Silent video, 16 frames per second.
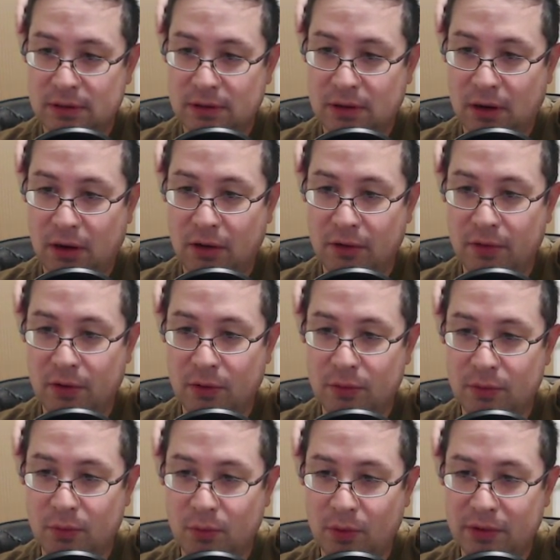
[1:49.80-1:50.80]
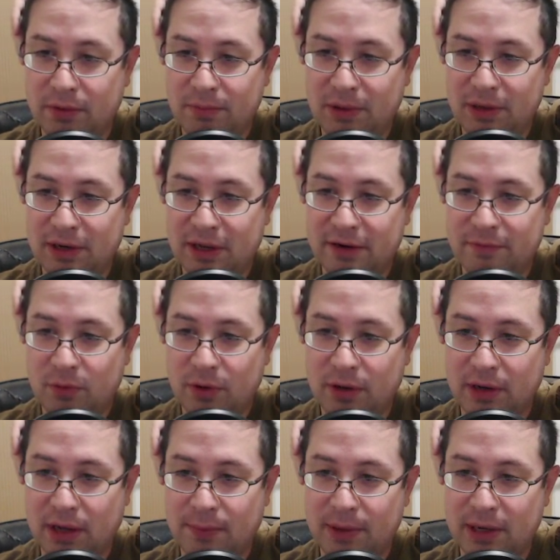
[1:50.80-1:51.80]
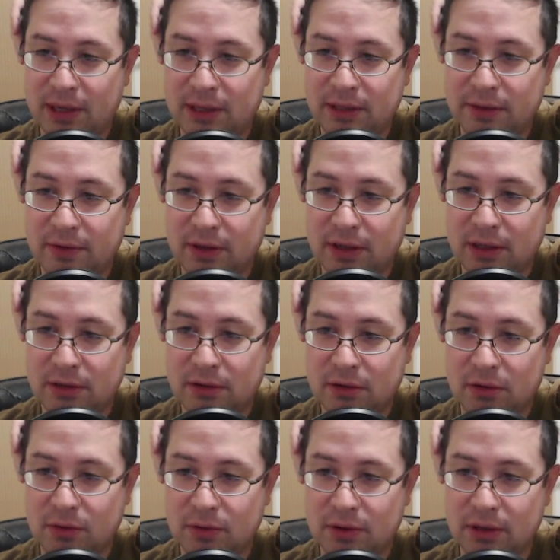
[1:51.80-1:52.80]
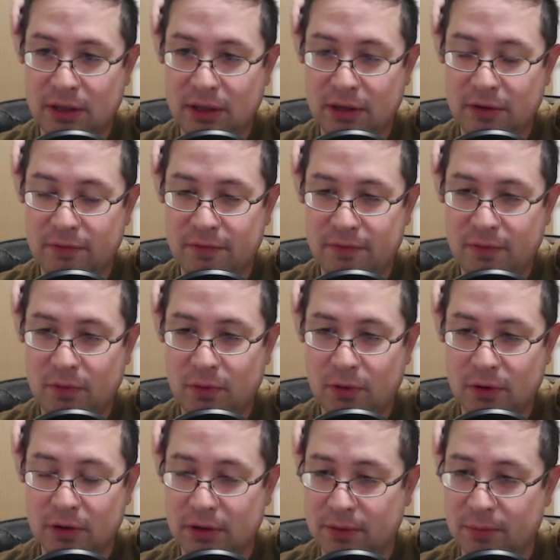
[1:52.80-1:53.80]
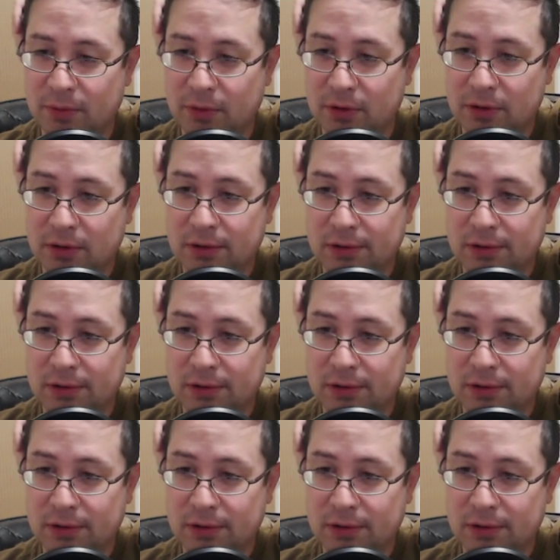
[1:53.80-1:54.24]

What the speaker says: Although once I play knight f1, now my knight doesn't get to go to e4 anymore.